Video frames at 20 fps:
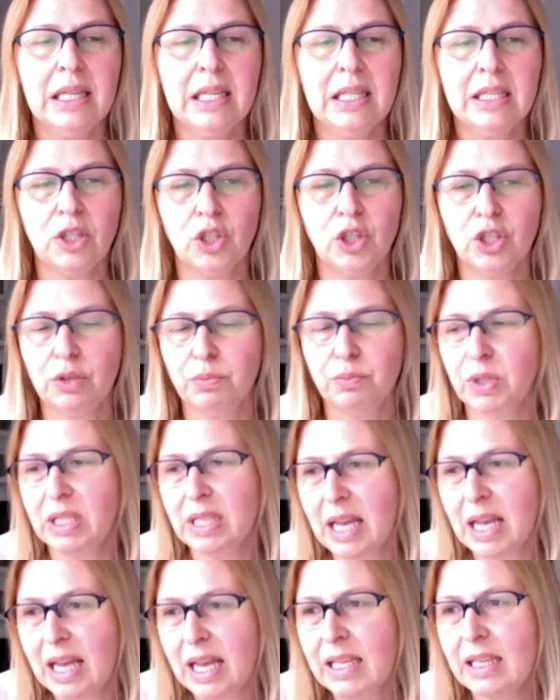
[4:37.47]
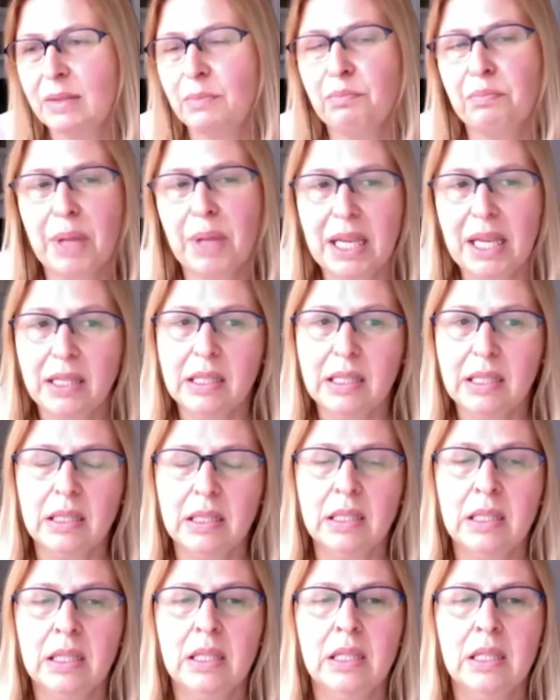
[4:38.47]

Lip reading: such as mosaic and painted